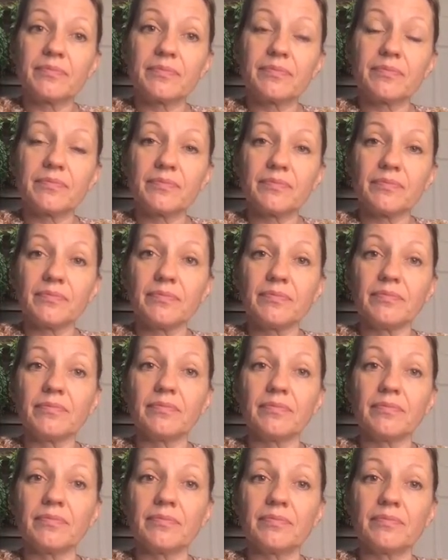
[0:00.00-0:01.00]

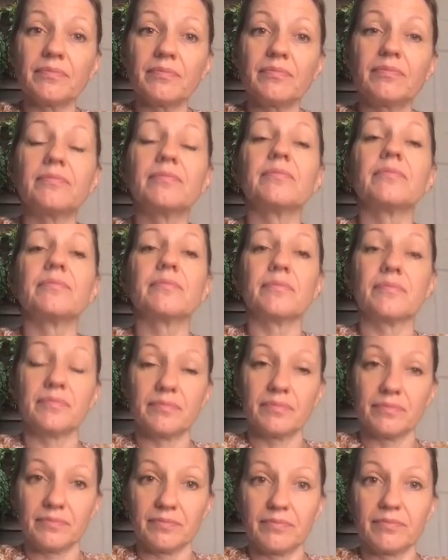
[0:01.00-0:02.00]

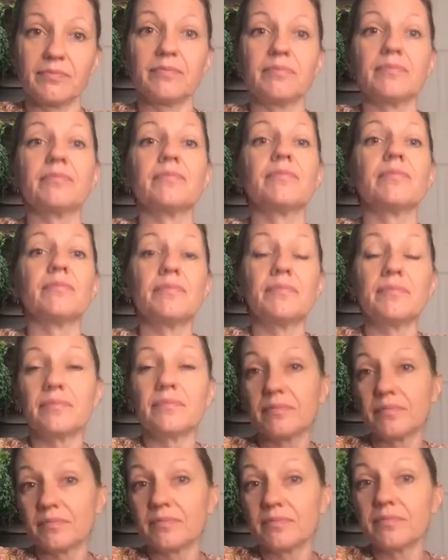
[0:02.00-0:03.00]

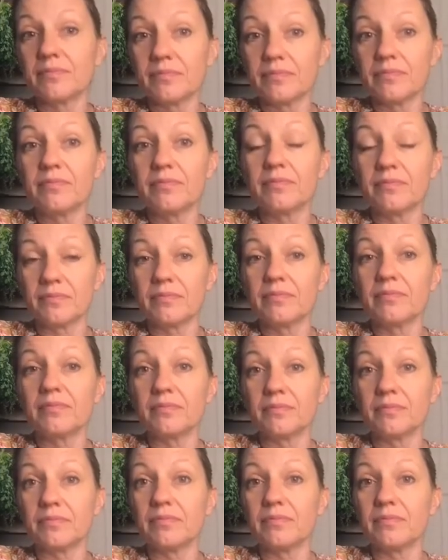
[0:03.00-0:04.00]

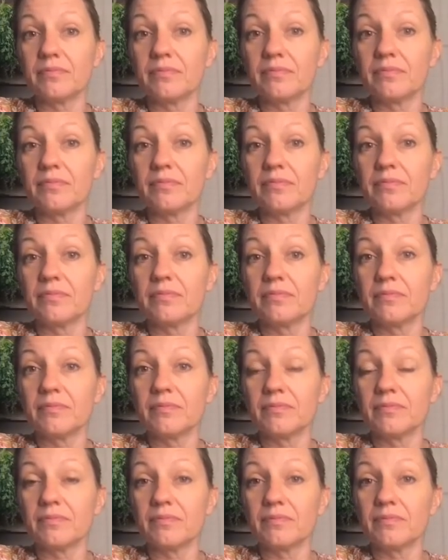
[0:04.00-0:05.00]

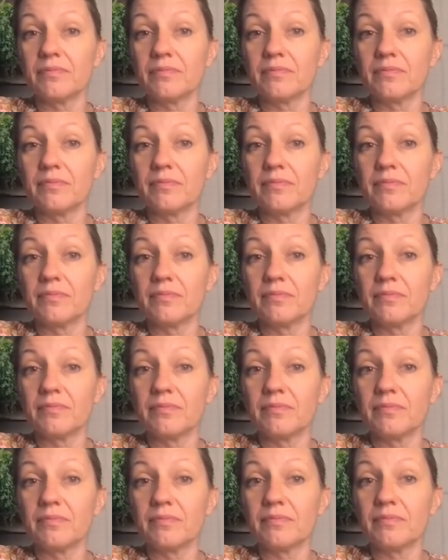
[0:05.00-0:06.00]

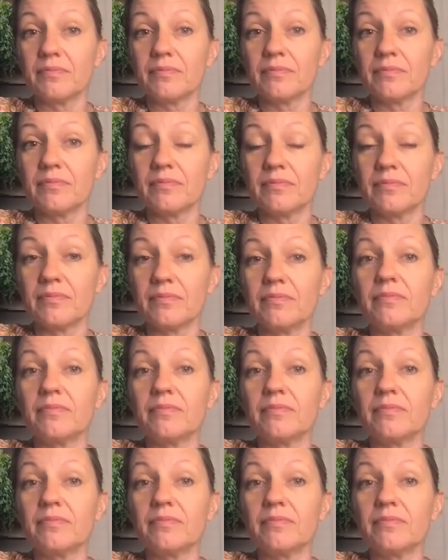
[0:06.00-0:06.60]
[no speech]